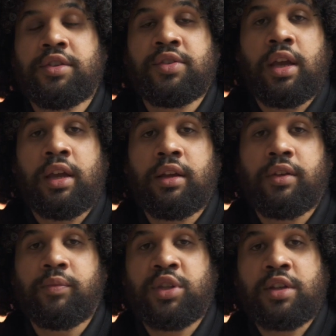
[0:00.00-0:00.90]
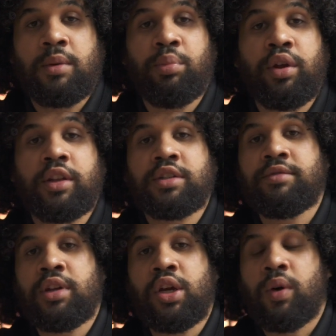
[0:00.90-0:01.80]
Say, since I'm putting this
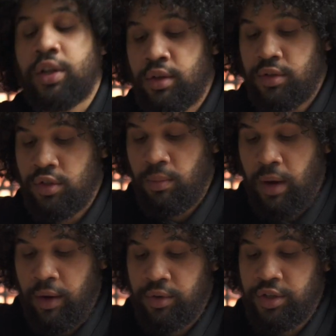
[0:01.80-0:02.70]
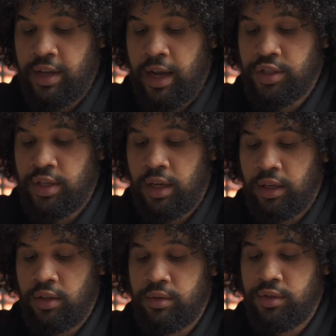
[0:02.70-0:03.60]
video on YouTube, I would just
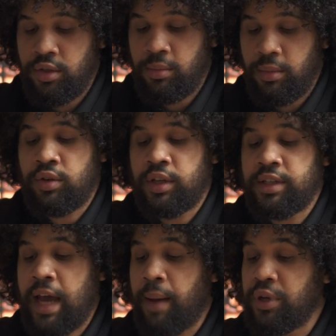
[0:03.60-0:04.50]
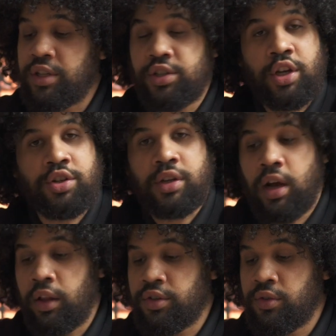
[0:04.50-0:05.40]
hashtag YouTube. You can tap it to change the
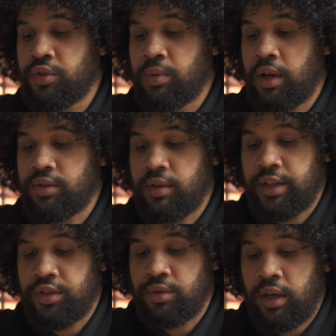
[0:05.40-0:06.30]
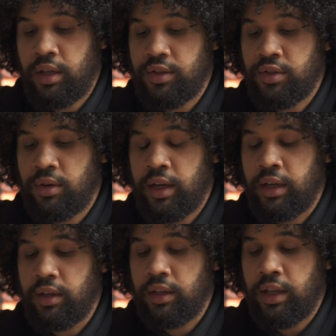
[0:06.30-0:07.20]
color too as well, so that's great. So
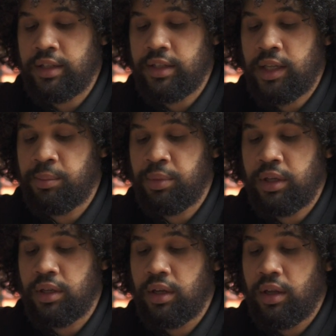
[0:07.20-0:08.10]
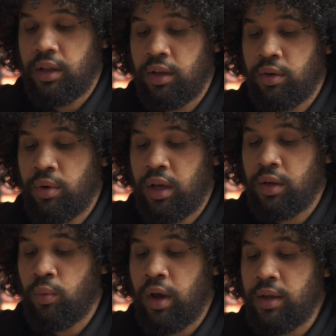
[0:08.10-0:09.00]
I like to keep it the gray
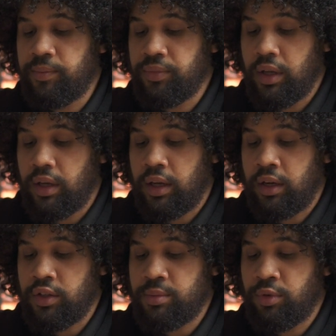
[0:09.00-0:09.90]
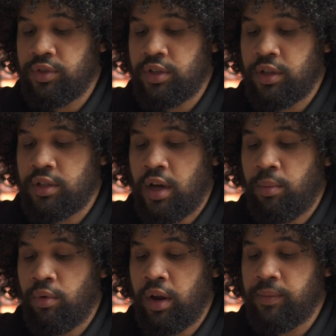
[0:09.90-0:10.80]
and white, and I'll just move it to the
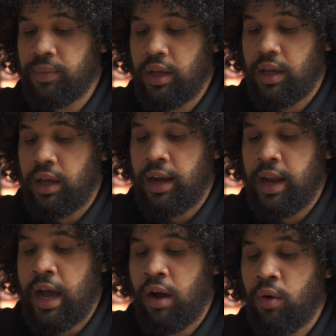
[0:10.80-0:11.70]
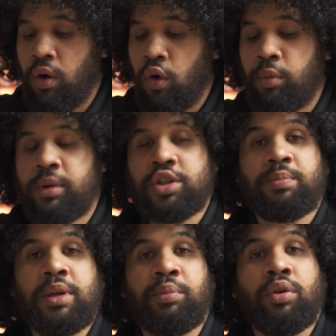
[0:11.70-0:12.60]
top right. And now a whole bunch
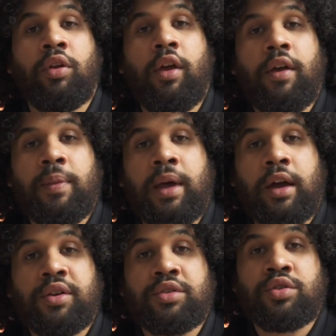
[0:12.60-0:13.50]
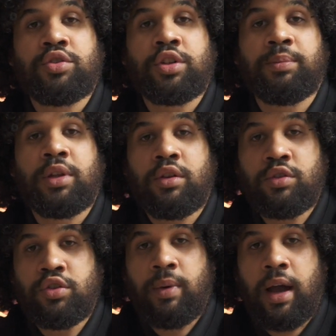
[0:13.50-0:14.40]
of people that are searching up the
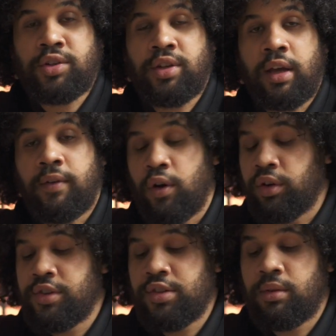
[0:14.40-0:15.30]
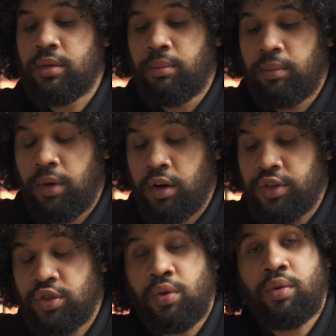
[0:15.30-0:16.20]
YouTube hashtag are gonna see our
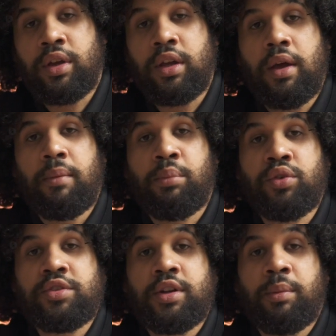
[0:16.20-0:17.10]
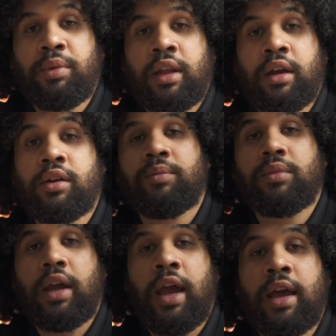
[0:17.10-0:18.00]
story posted up in there.
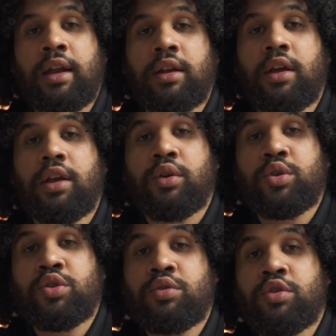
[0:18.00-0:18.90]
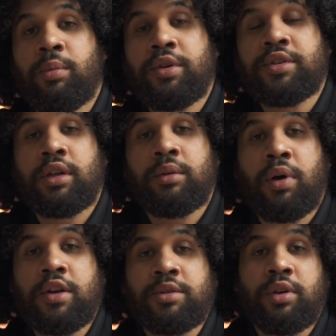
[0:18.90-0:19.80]
And those YouTubers could
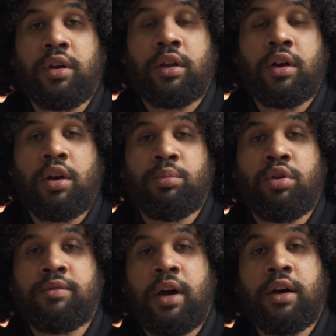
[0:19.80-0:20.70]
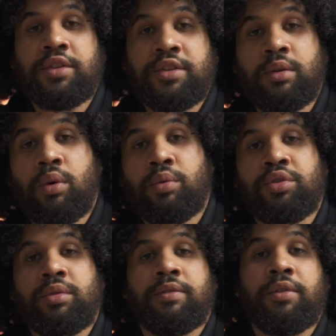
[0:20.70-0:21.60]
possibly click on our profile to see what we're
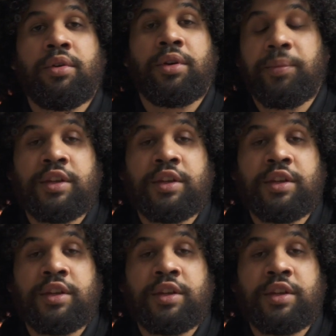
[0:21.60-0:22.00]
doing further.